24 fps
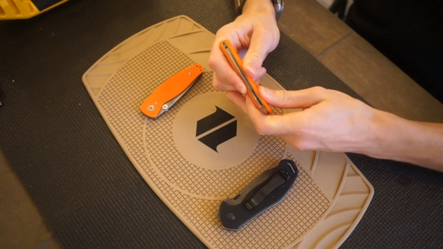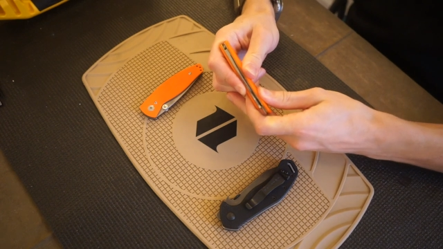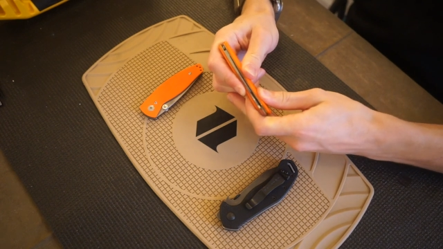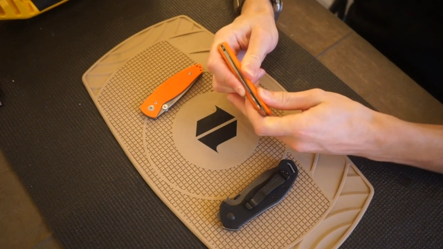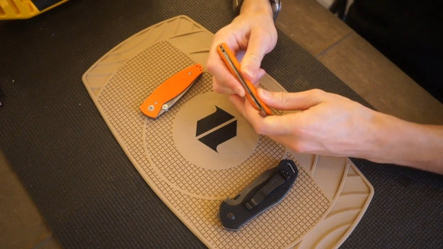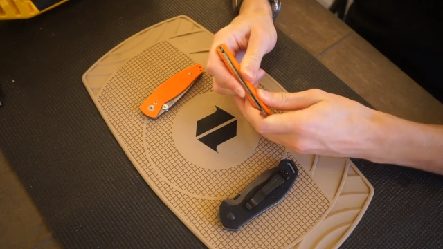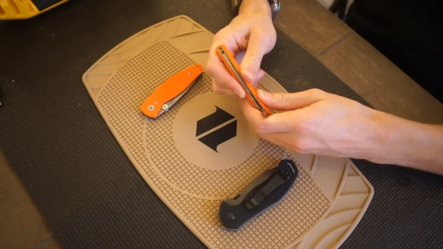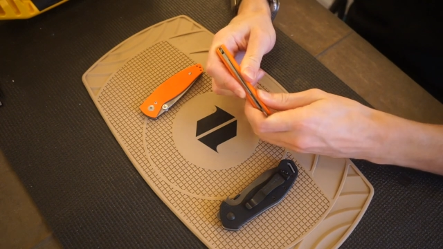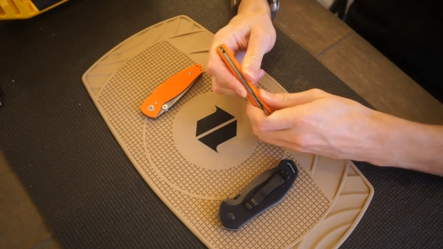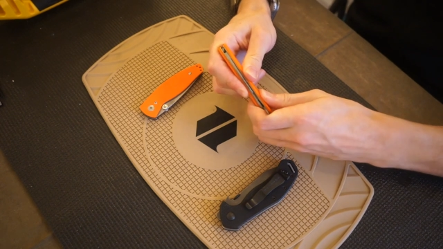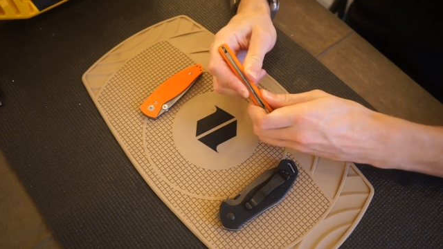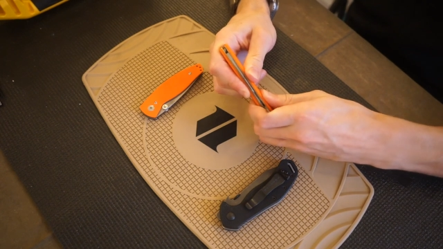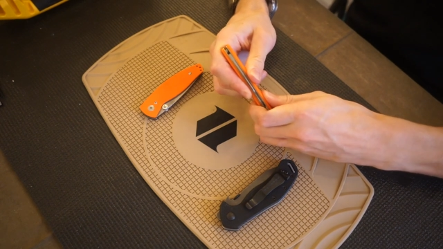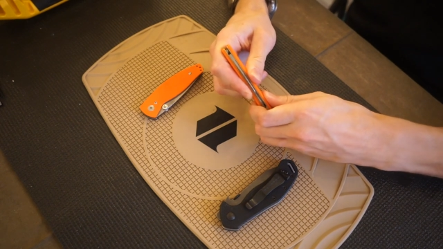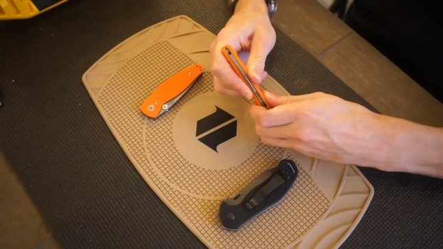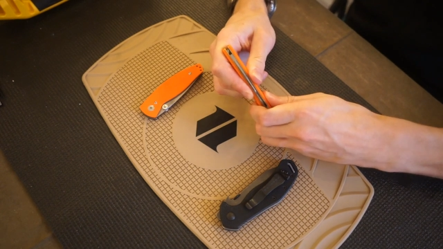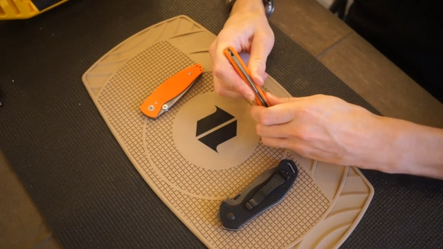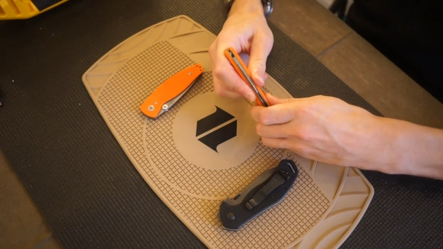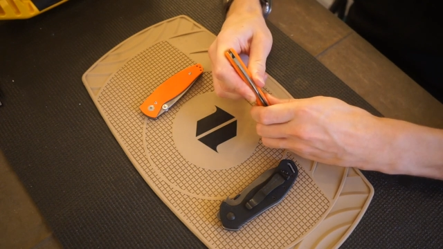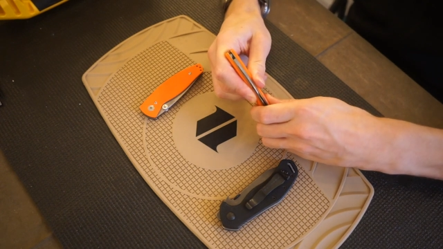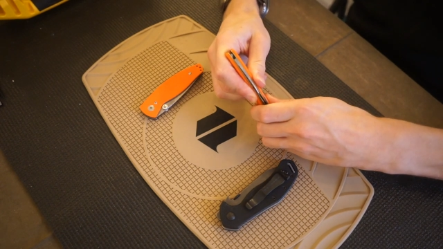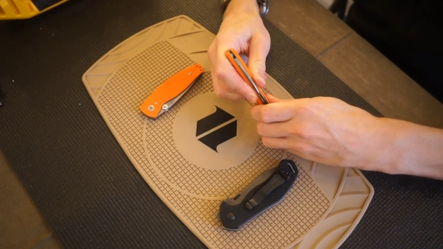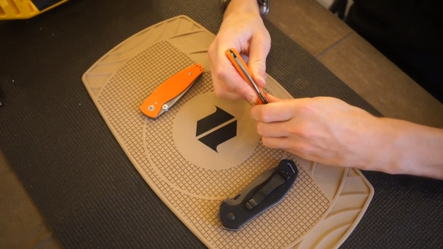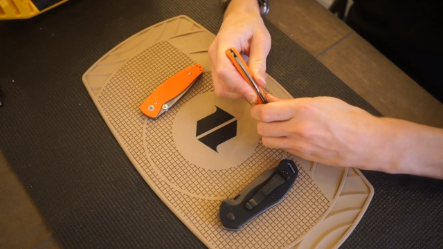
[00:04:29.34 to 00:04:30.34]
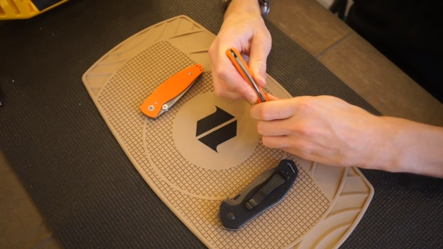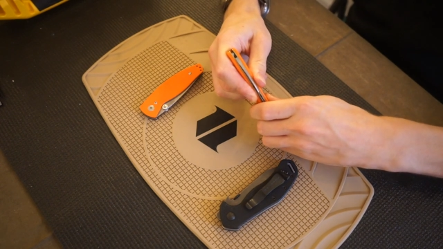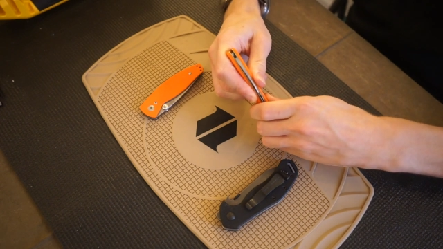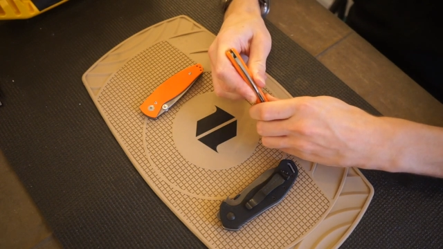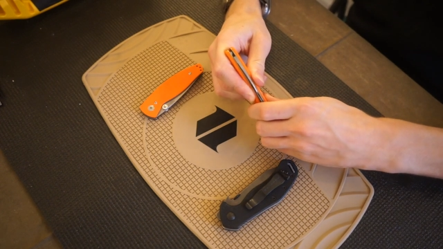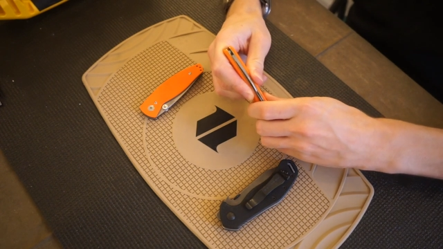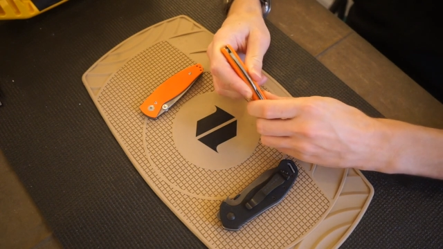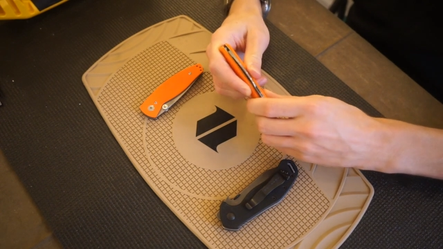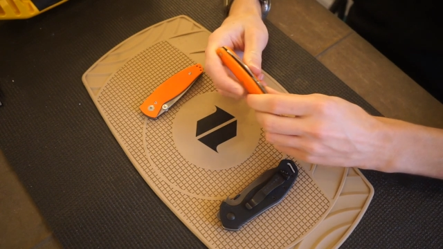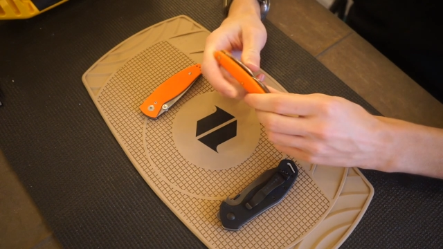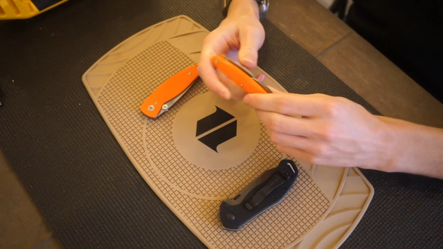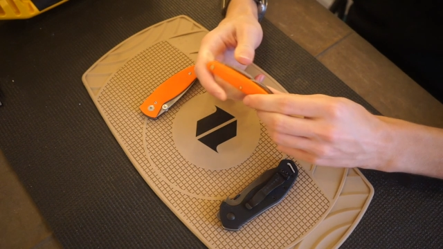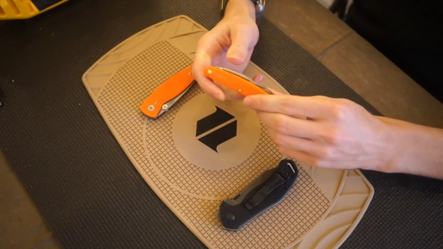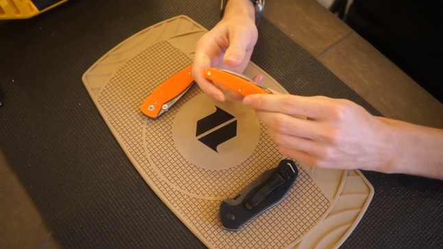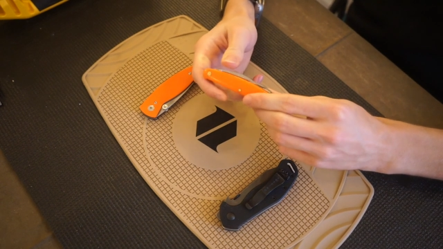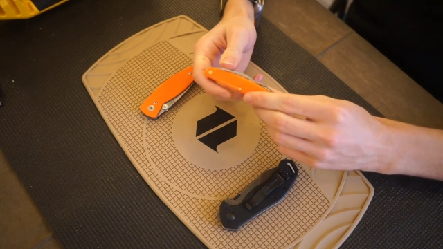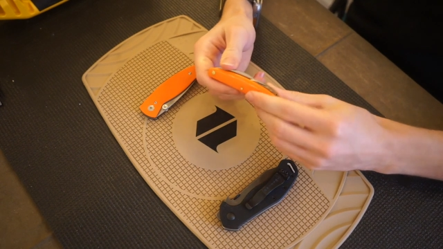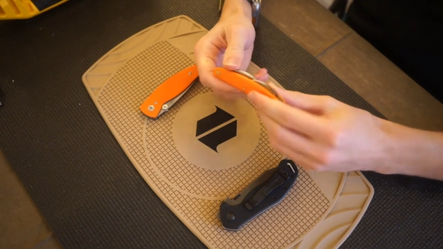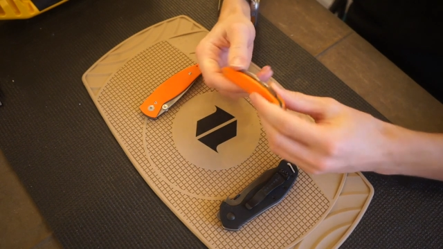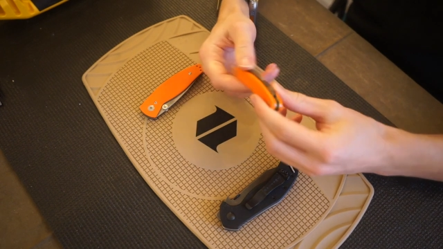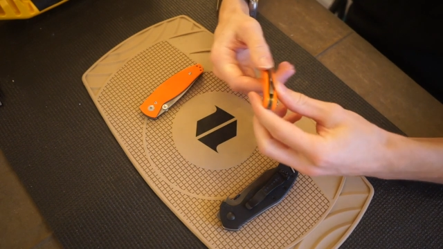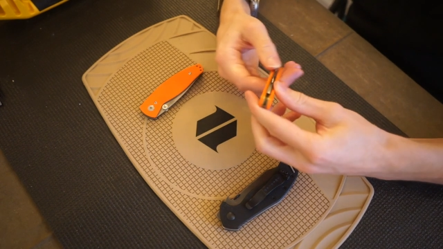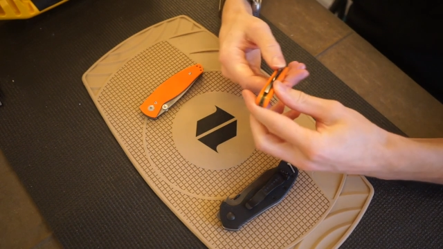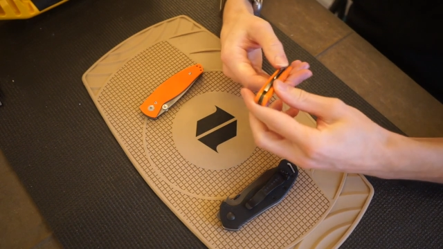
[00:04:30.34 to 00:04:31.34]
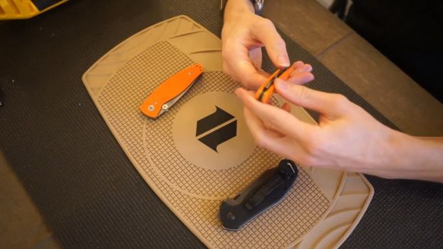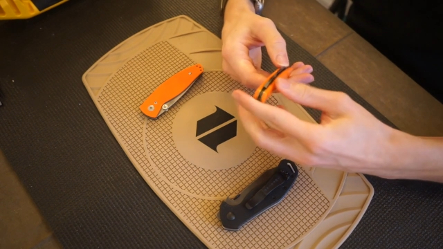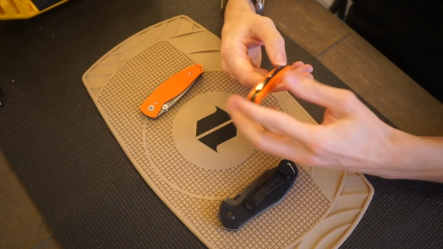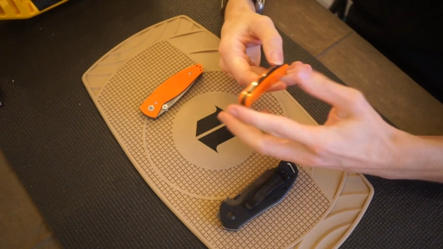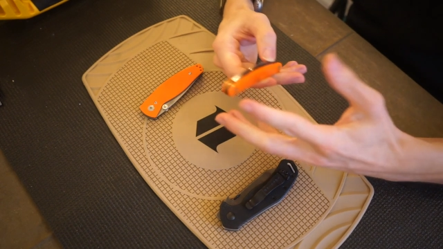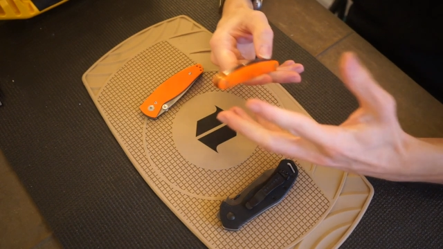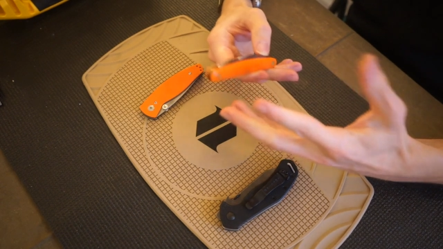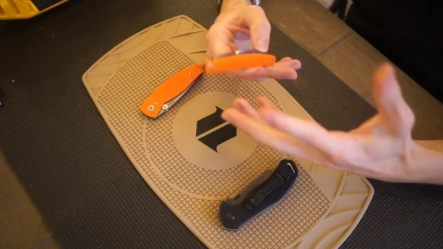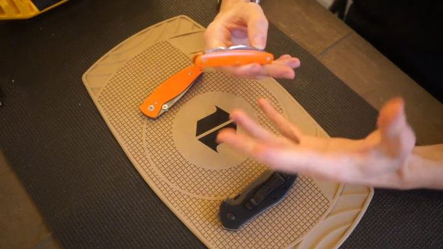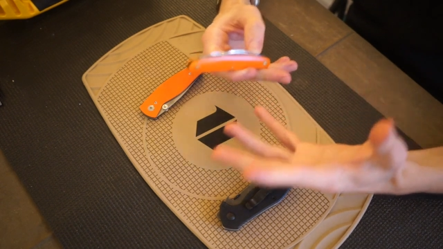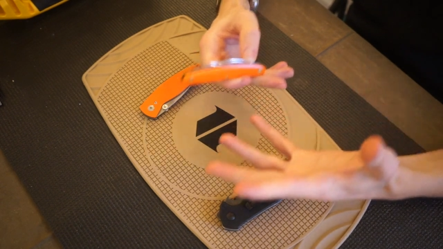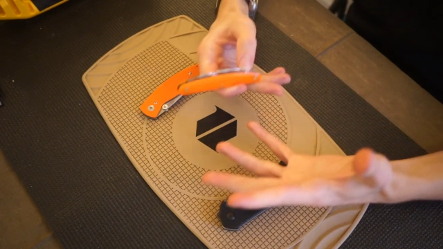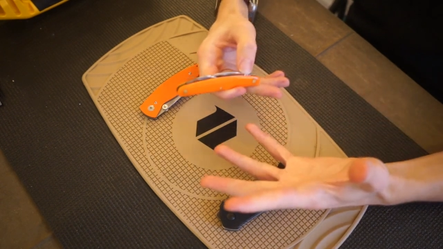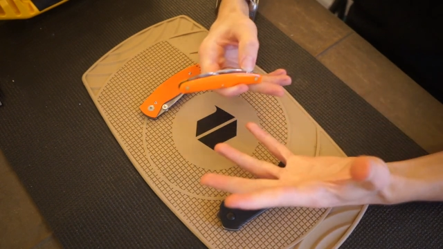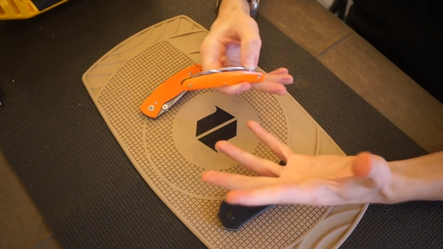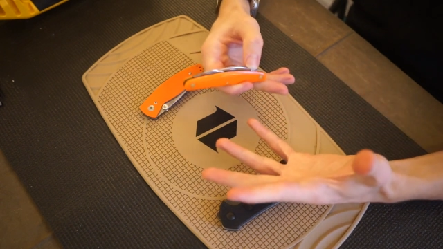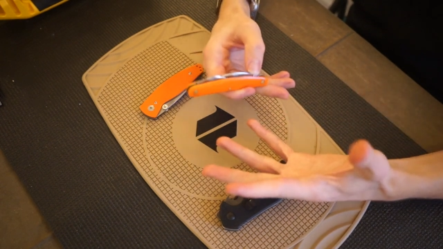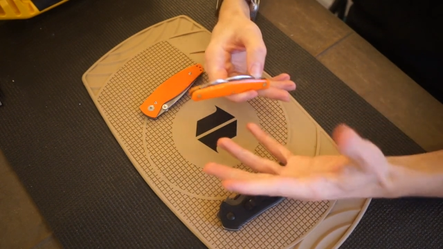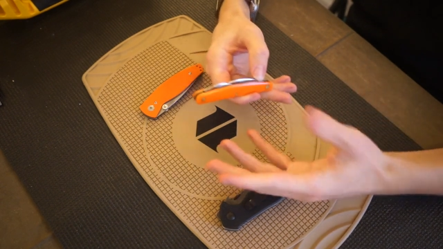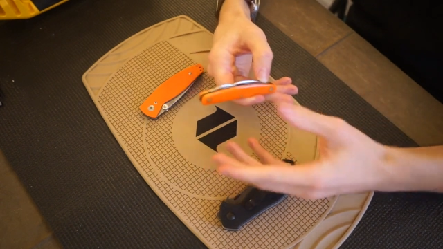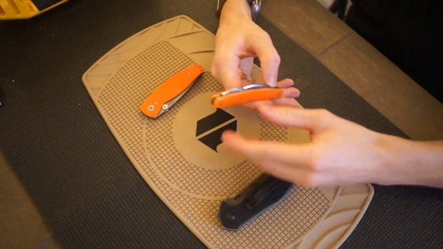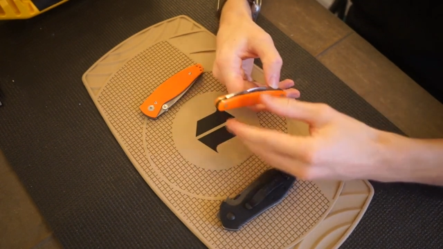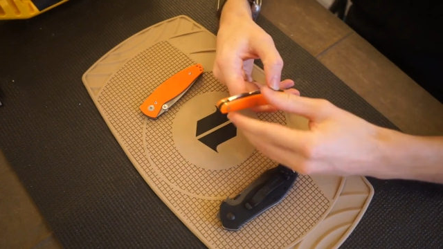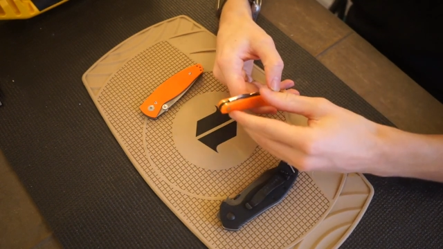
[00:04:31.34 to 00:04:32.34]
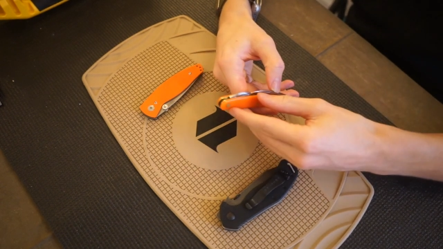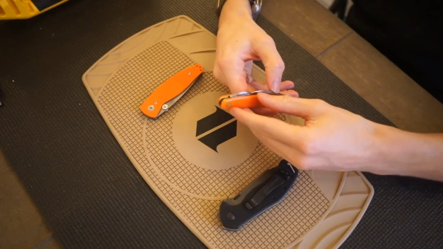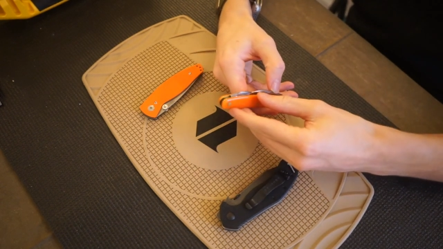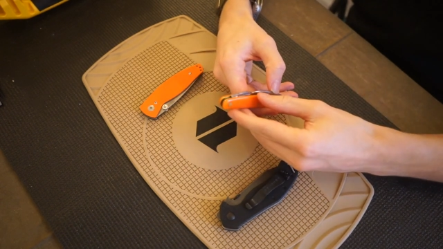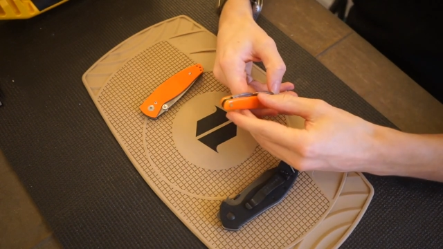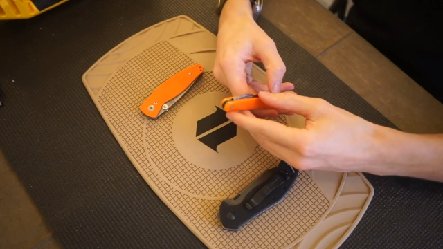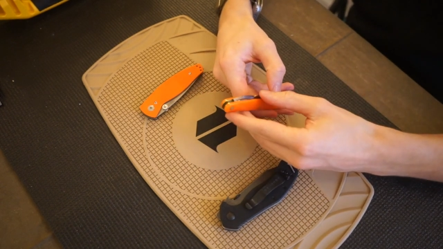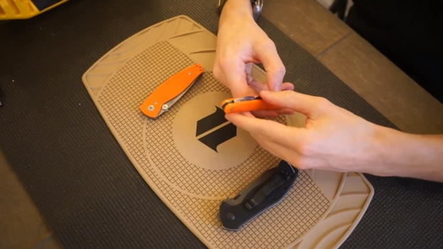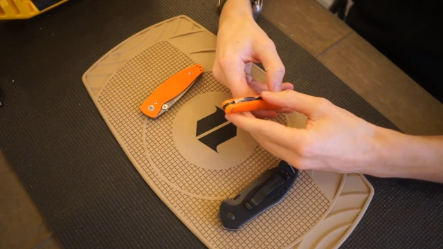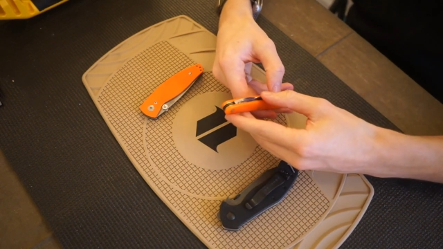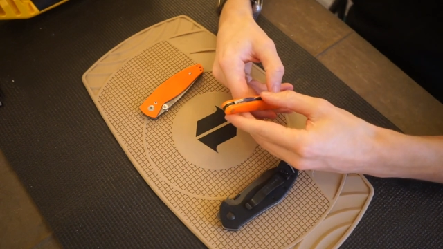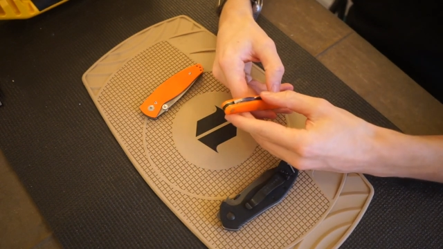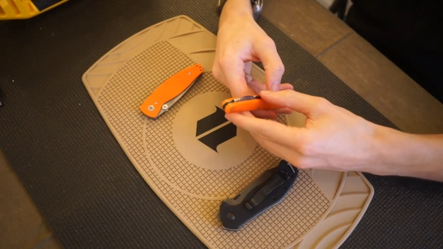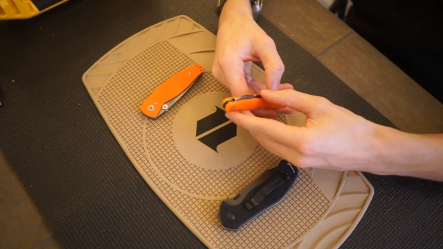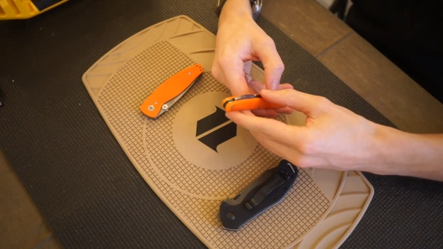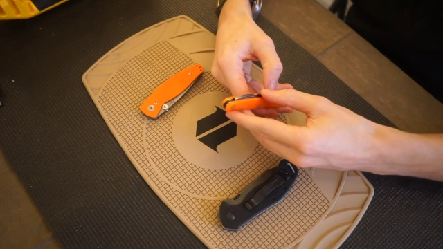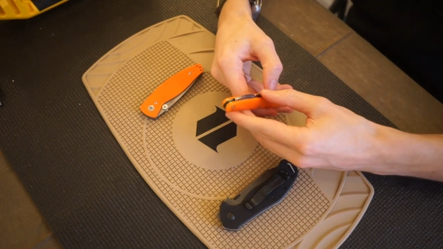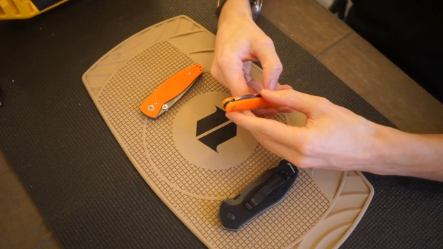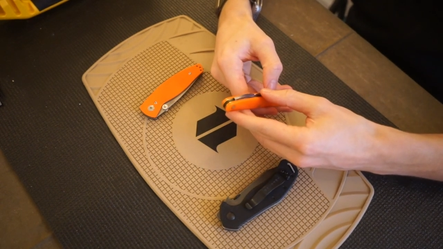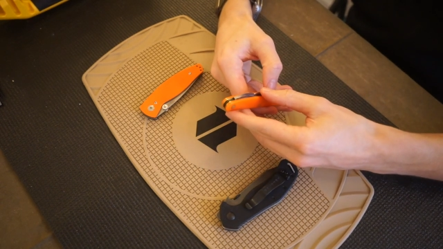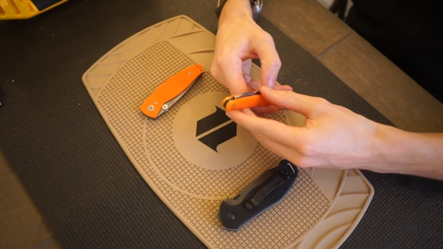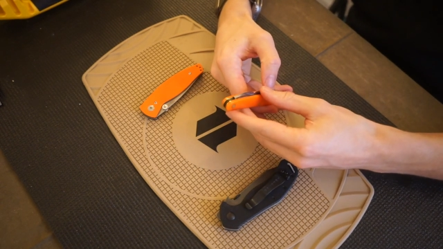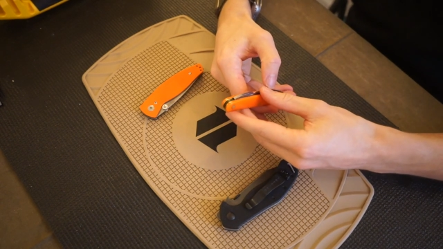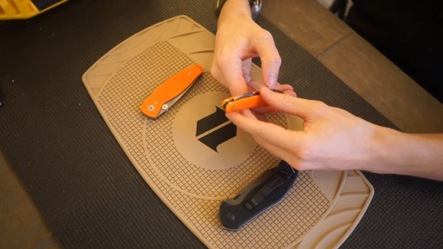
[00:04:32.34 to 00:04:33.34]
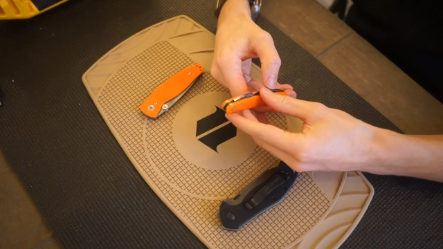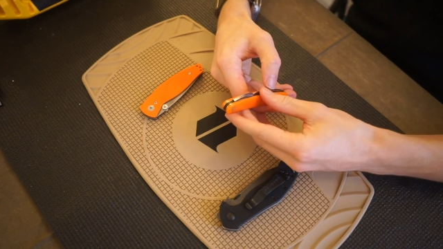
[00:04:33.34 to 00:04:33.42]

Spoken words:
No face is visible, so there are no lips to read.